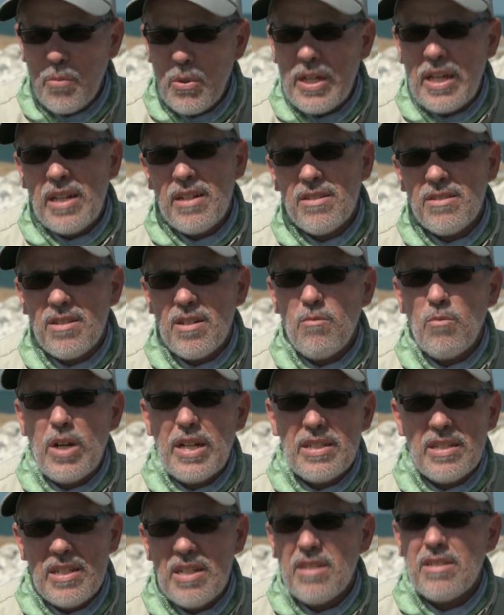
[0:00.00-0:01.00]
plan in some
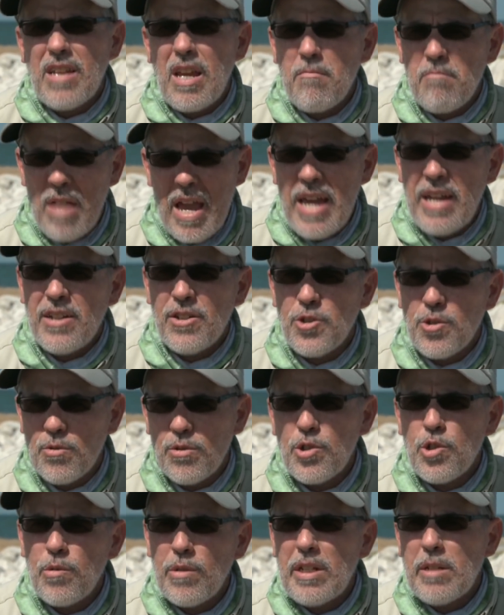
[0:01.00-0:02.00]
ways is a managed
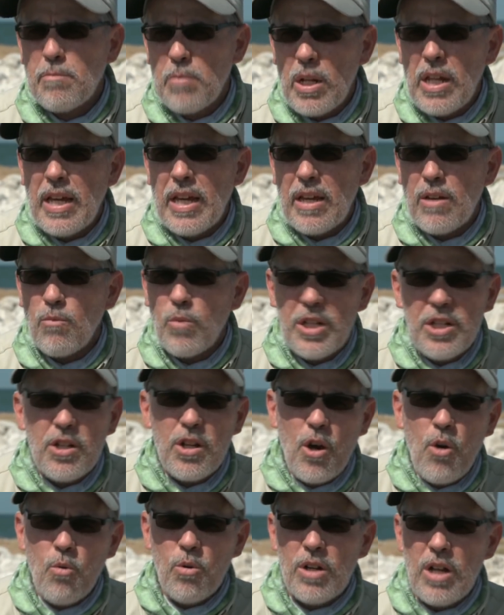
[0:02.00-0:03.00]
retreat plan. We
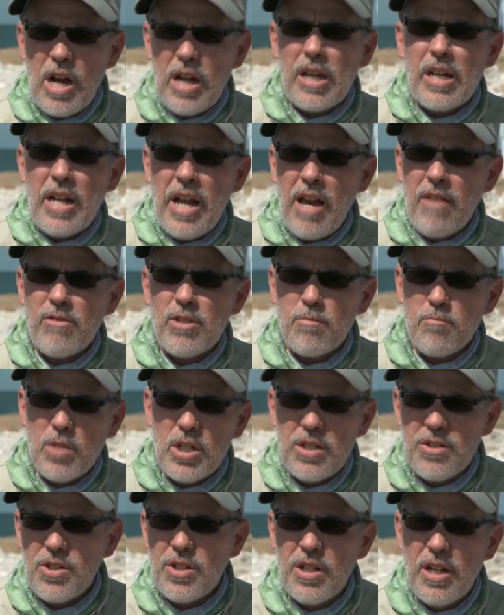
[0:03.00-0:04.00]
know we're not going to have as
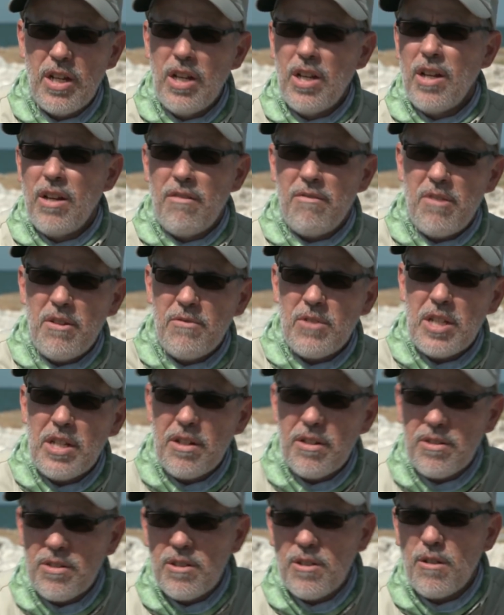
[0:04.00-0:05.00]
much 50
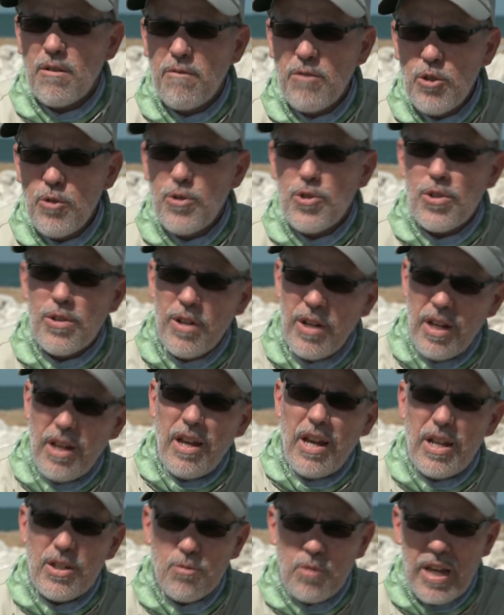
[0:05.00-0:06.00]
years in the future
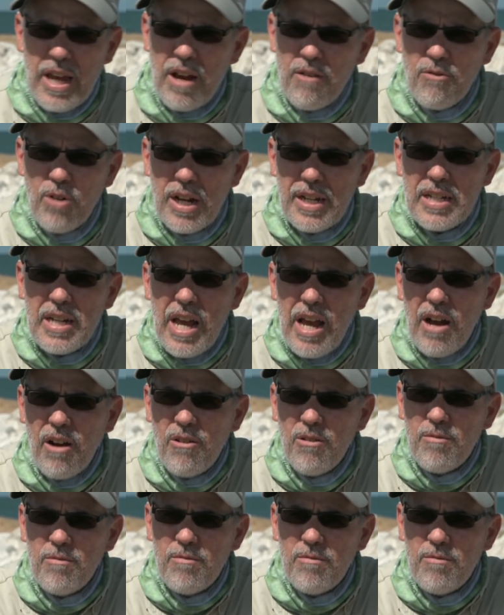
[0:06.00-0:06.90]
as we have right now.